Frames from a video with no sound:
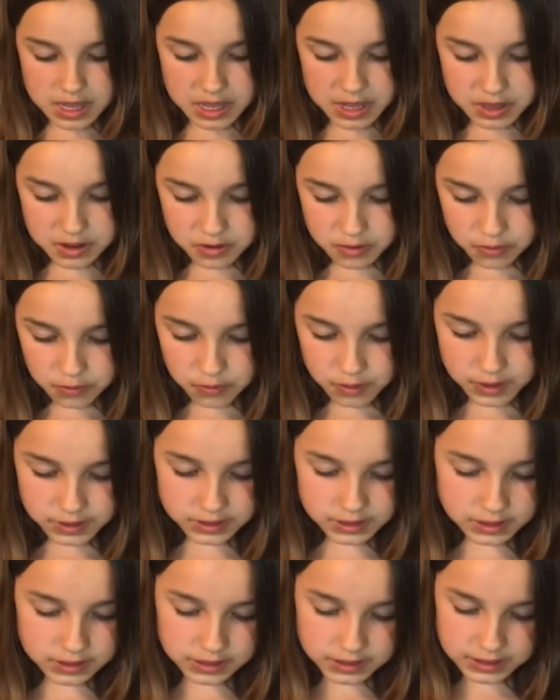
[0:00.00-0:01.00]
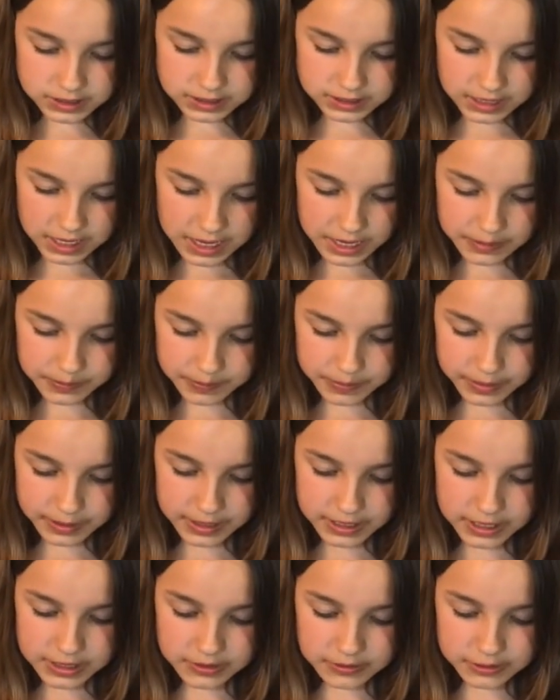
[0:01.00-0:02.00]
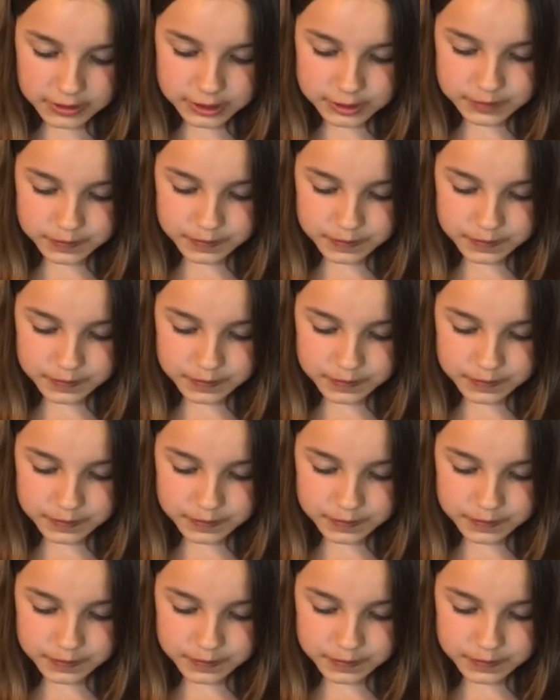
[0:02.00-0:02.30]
It wasn't the same, but it was